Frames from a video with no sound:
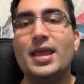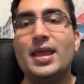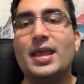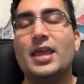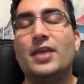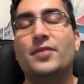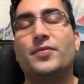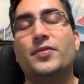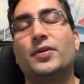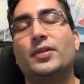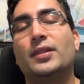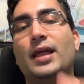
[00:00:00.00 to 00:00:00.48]

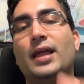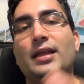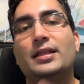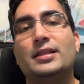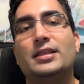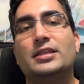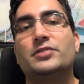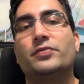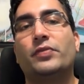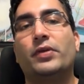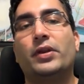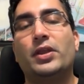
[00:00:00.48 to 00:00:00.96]
If you like
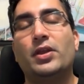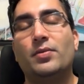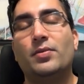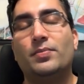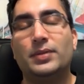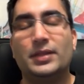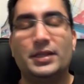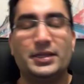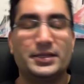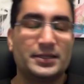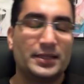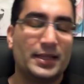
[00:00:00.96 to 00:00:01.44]
this video,
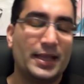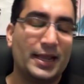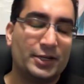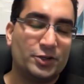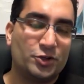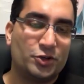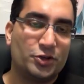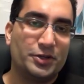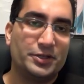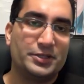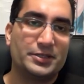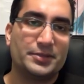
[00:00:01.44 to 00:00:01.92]
please like,
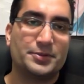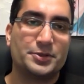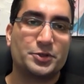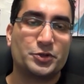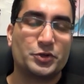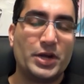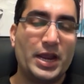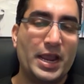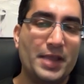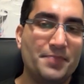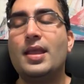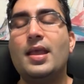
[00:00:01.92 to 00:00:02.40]
share, and
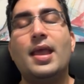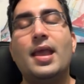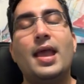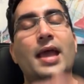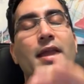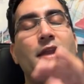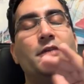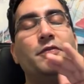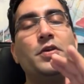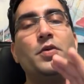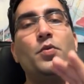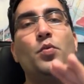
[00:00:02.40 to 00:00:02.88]
subscribe.
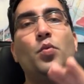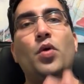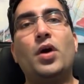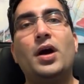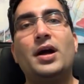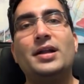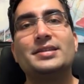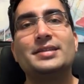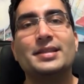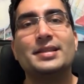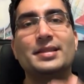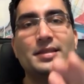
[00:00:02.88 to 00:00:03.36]
And if you
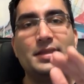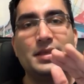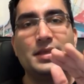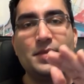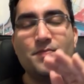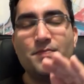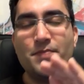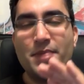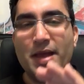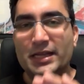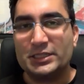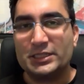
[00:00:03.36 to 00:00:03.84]
want the
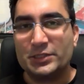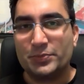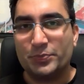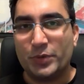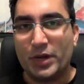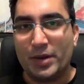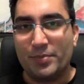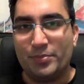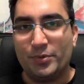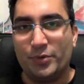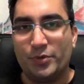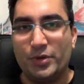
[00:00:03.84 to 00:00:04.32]
best
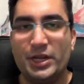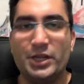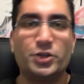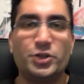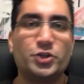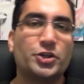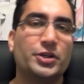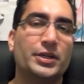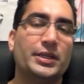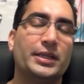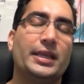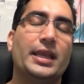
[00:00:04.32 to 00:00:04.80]

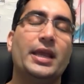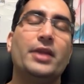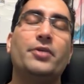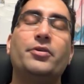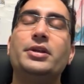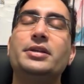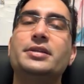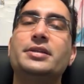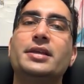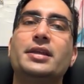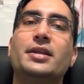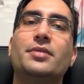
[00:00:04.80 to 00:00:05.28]
preparation,
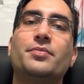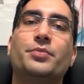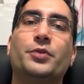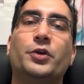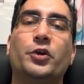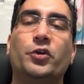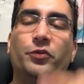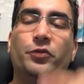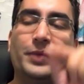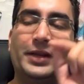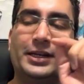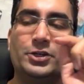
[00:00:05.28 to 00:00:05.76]
guaranteed
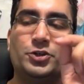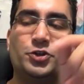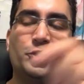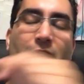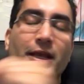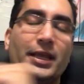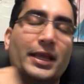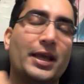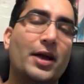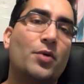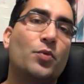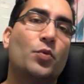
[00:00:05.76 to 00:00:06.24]
improvement,
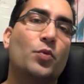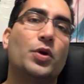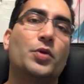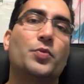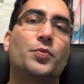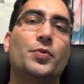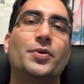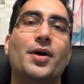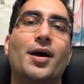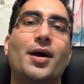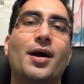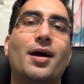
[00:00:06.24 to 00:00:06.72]
check out
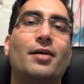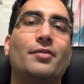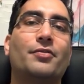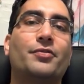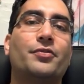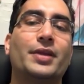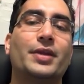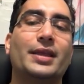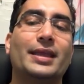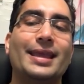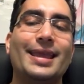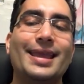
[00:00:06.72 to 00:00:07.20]
what we're
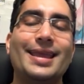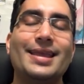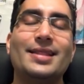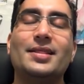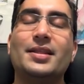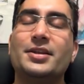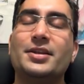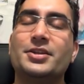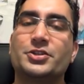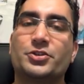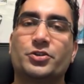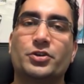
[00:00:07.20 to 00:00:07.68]
offering in
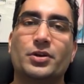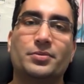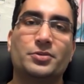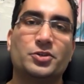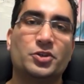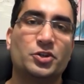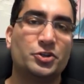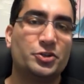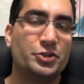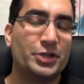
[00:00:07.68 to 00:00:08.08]
the description.